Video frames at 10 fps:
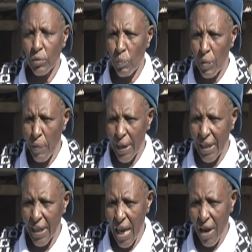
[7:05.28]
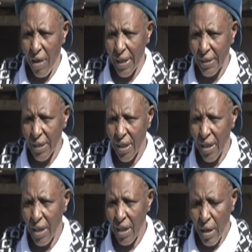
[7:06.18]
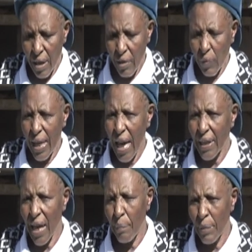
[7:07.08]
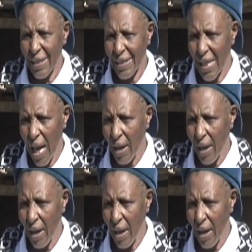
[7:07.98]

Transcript: to be making ours. We had a mixer,